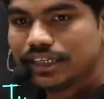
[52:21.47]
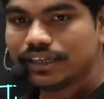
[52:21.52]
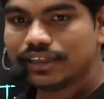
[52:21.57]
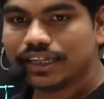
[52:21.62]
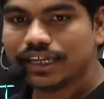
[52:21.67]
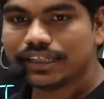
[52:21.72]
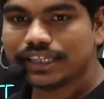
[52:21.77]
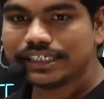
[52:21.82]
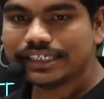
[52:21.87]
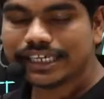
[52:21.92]

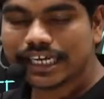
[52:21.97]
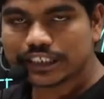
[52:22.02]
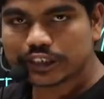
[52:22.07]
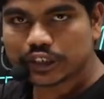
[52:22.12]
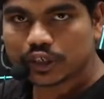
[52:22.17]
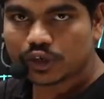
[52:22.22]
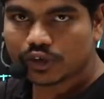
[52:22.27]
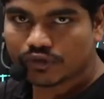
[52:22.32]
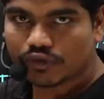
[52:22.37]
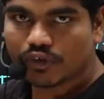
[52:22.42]
then 3 dash
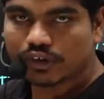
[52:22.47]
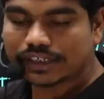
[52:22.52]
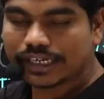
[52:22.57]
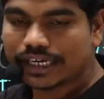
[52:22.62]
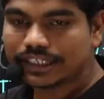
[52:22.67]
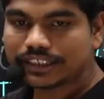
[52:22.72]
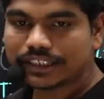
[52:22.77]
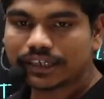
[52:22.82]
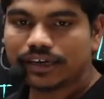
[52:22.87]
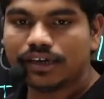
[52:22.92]
to 4
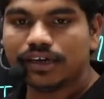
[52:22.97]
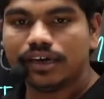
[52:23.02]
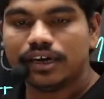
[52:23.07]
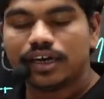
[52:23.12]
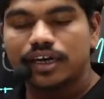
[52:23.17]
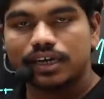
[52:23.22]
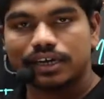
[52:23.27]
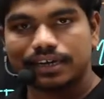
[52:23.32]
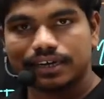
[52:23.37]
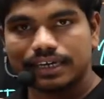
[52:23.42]
dash,
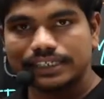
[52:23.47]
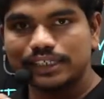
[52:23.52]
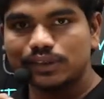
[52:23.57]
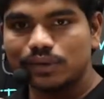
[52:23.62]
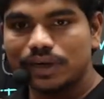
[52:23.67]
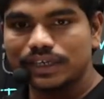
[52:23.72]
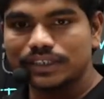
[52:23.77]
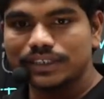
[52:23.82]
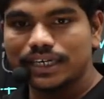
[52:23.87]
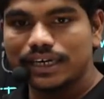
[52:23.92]
try to
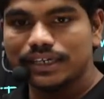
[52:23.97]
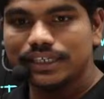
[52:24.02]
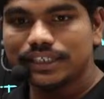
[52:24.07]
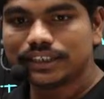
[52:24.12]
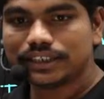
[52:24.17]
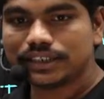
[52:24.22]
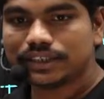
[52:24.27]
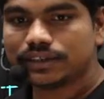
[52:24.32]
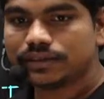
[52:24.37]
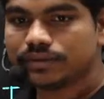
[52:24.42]
understand this.